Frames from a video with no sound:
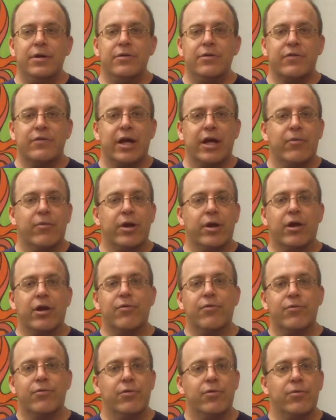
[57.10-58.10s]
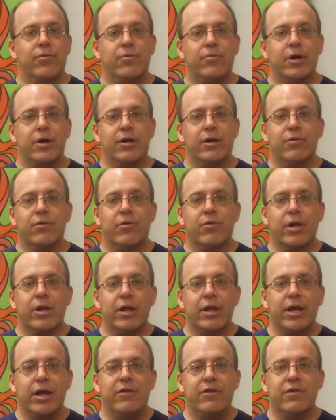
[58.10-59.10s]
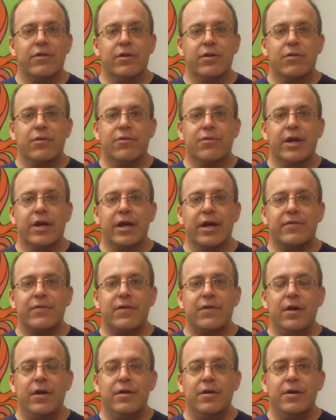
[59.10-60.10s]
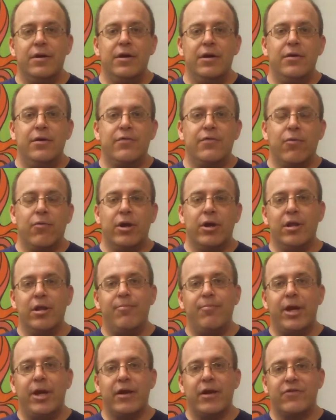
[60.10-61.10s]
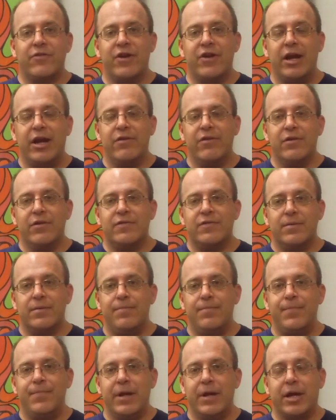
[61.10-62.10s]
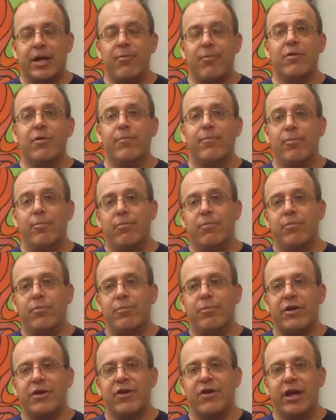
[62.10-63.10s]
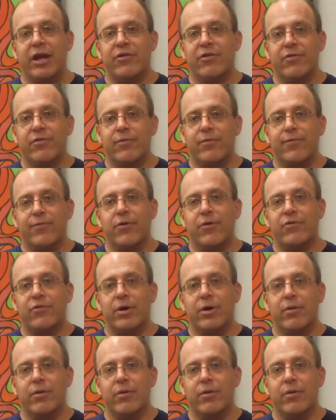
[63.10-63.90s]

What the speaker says: just kind of want to go through real quickly each of the new things. So one of the biggest changes, a couple of big changes. The first